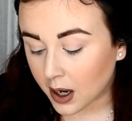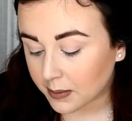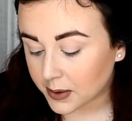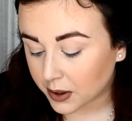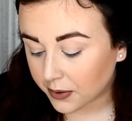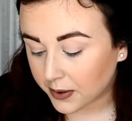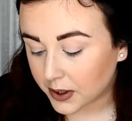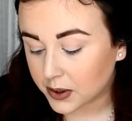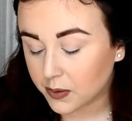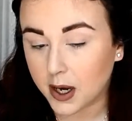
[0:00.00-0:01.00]
So the
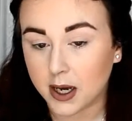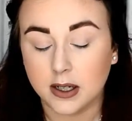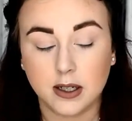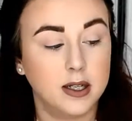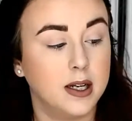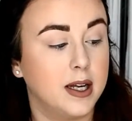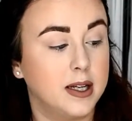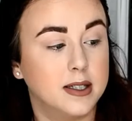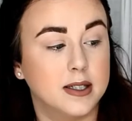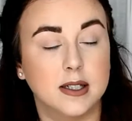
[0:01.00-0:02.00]
first one
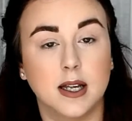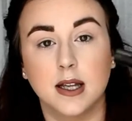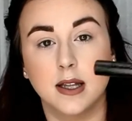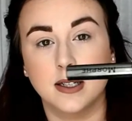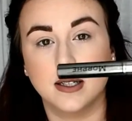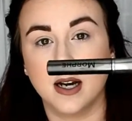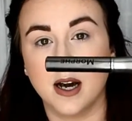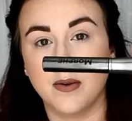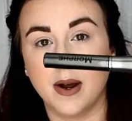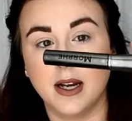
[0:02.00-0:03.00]
is this
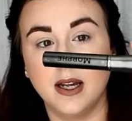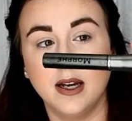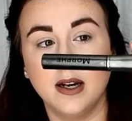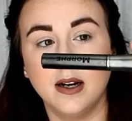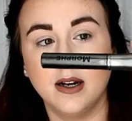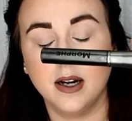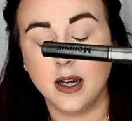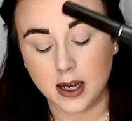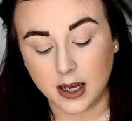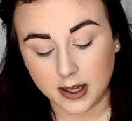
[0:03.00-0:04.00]
guy right here.
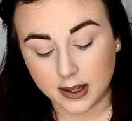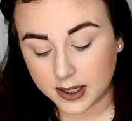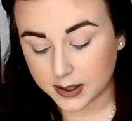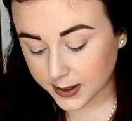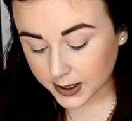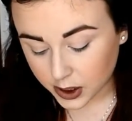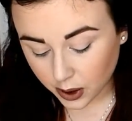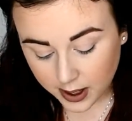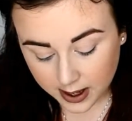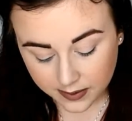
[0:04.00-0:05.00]
These ones
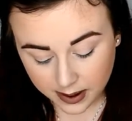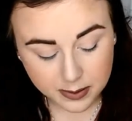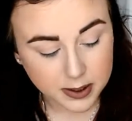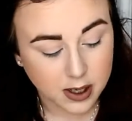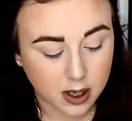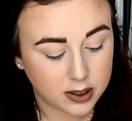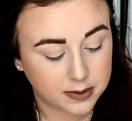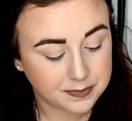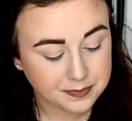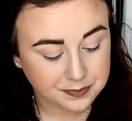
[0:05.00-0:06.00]
don't have numbers on
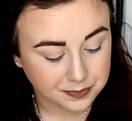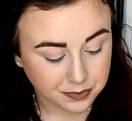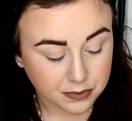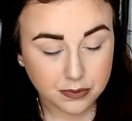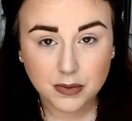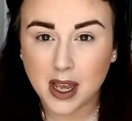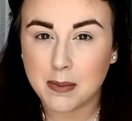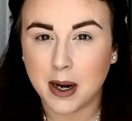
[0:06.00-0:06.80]
them, but